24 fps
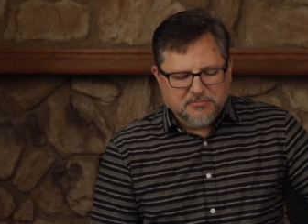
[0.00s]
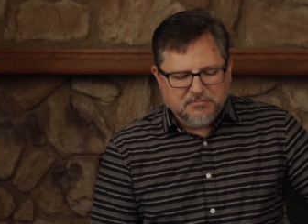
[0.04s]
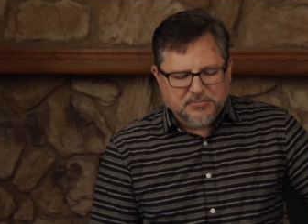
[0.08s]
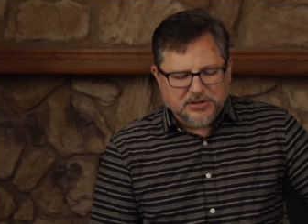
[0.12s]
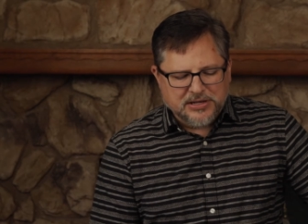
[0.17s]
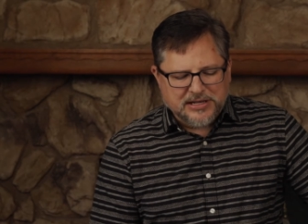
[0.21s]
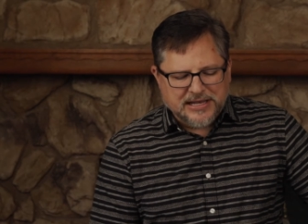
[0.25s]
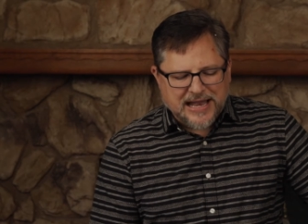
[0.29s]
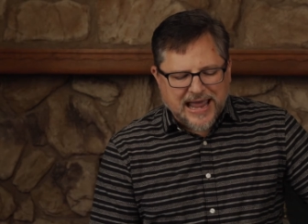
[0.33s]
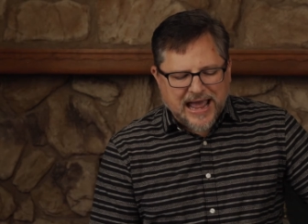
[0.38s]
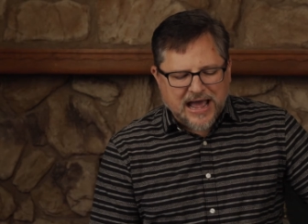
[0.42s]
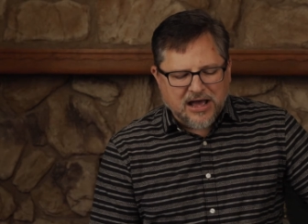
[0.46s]

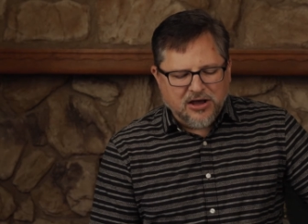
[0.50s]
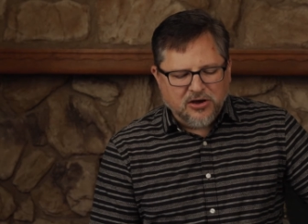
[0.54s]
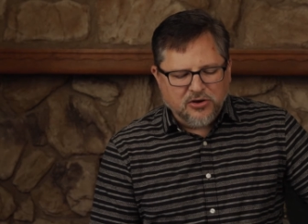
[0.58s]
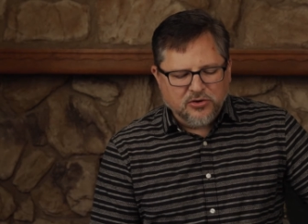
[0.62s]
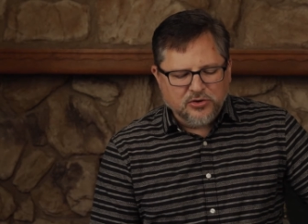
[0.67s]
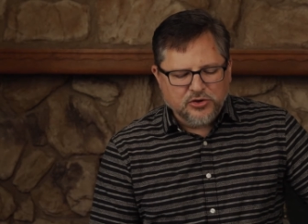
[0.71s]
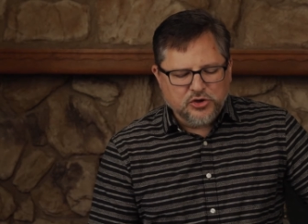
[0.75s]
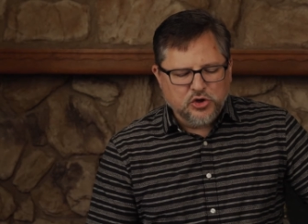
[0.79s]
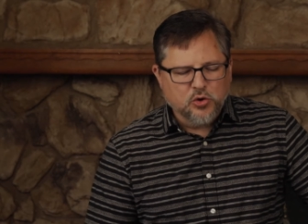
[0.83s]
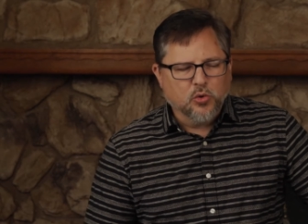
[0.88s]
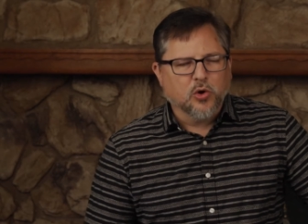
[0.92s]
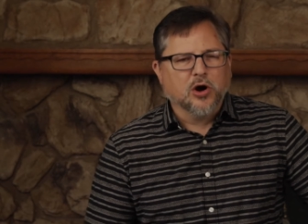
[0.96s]
but
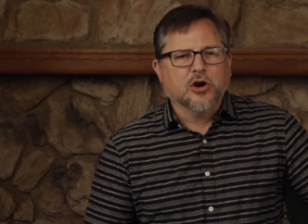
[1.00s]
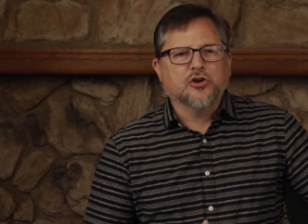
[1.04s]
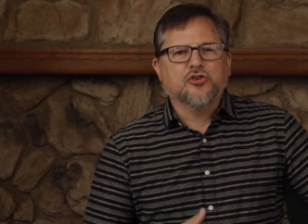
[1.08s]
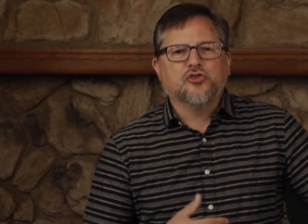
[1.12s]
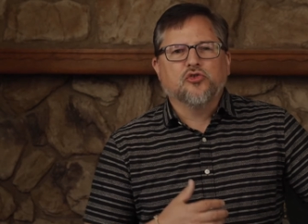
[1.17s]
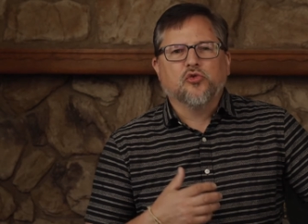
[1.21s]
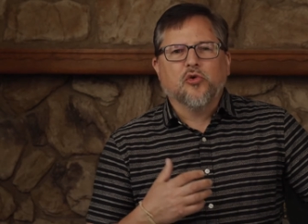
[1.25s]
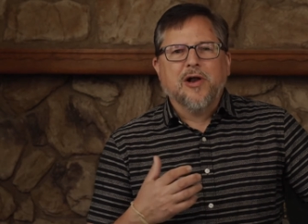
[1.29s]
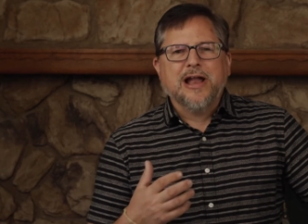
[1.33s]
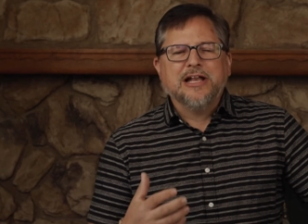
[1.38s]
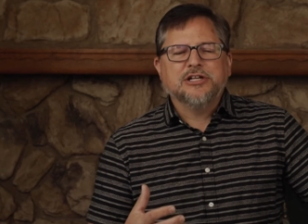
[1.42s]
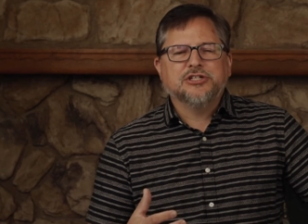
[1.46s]
now you are
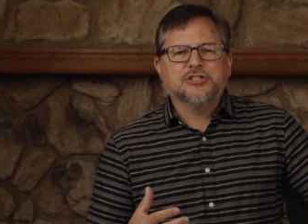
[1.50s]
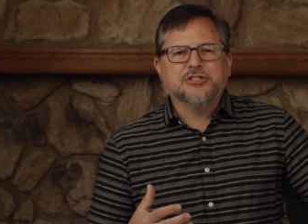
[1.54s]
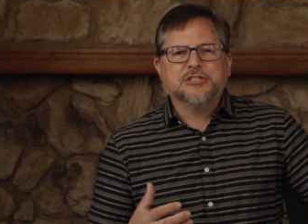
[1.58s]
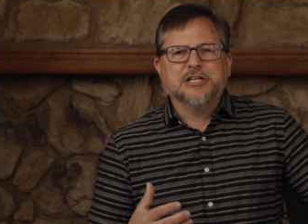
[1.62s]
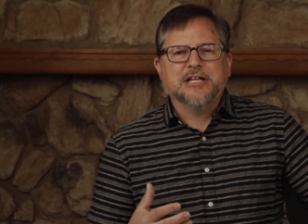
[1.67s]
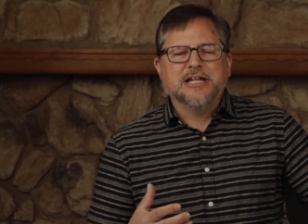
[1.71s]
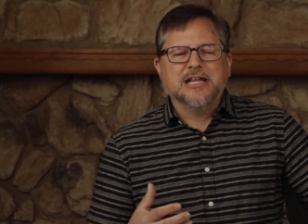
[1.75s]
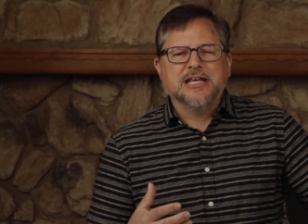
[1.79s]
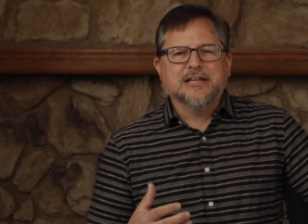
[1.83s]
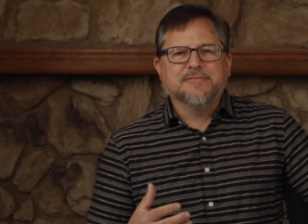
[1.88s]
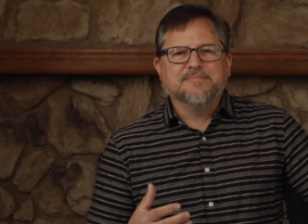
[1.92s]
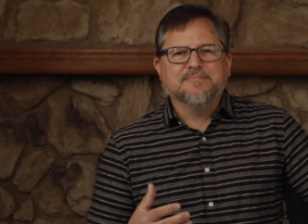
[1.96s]
drenched
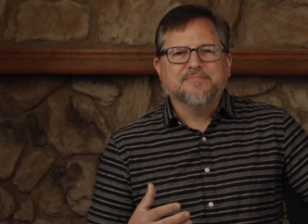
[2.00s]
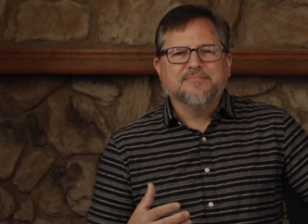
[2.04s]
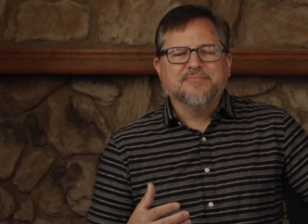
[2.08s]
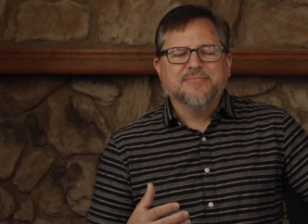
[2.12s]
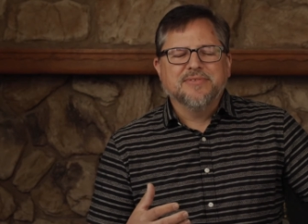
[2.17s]
in it.